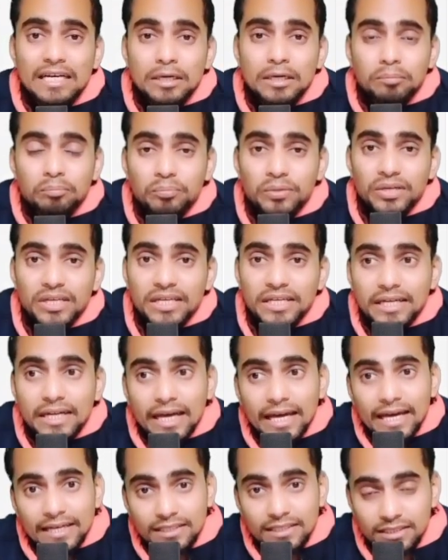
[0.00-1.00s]
been
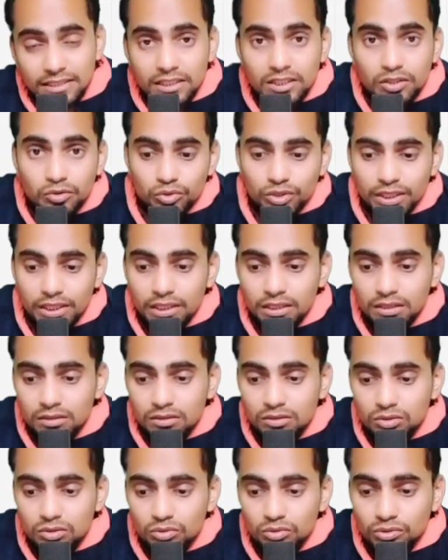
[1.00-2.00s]
executed.
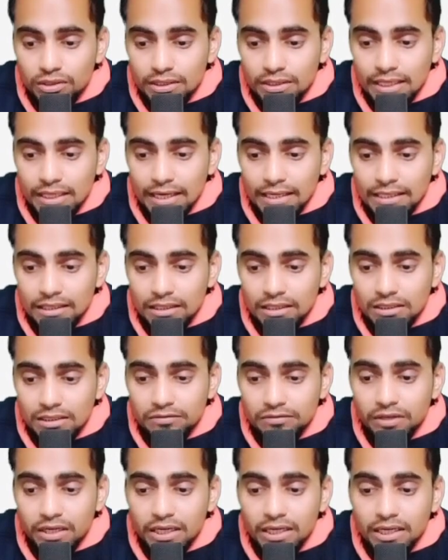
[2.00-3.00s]
So that is
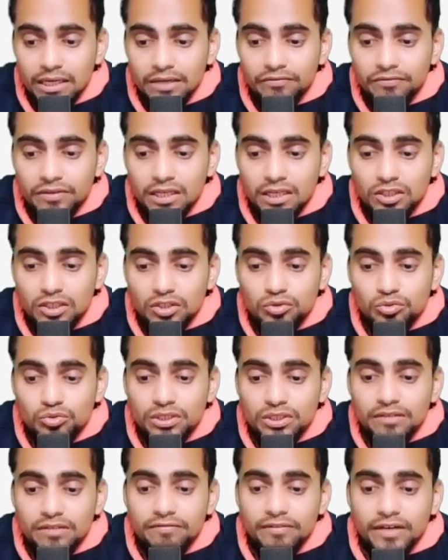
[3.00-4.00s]
why we are
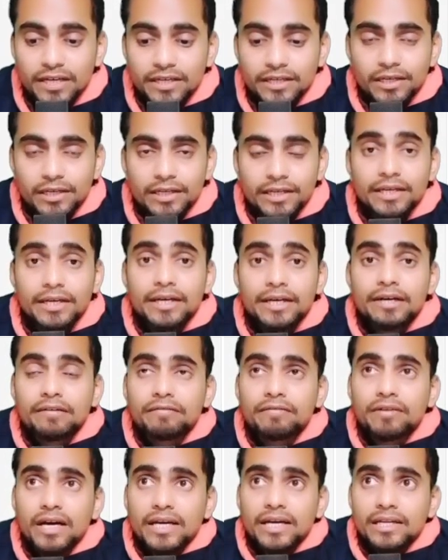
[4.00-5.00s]
using finally.
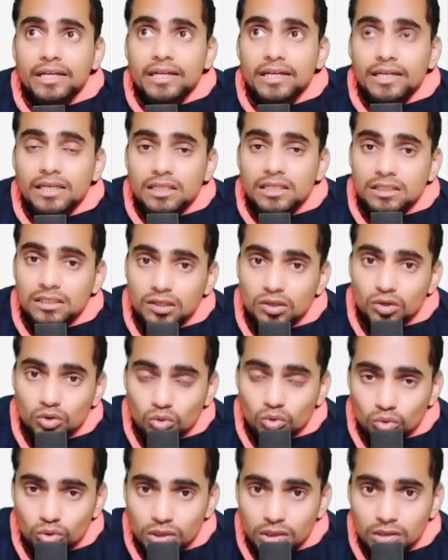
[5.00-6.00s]
Finally is a
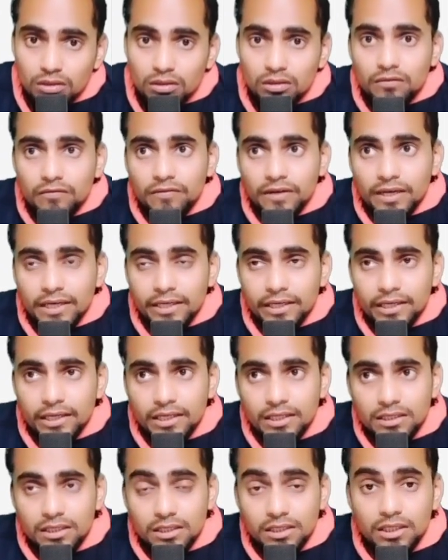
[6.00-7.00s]
code, finally
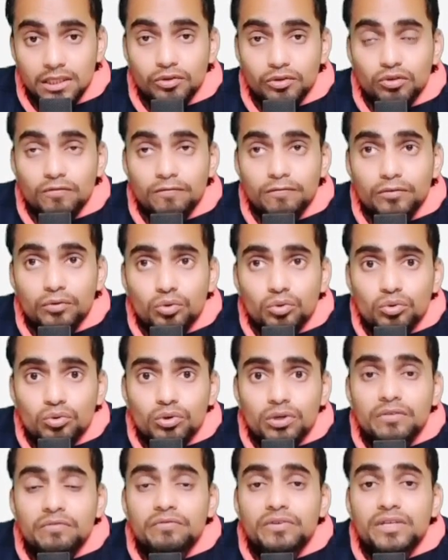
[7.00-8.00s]
is a set of
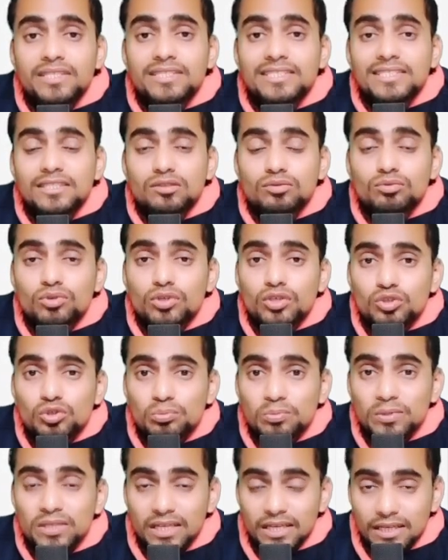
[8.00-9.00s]
code which is going to
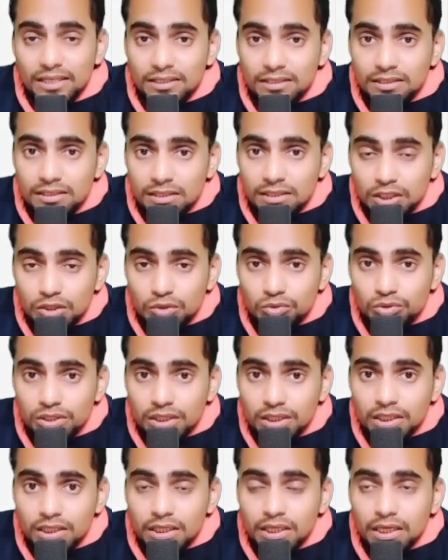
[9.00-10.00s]
be executed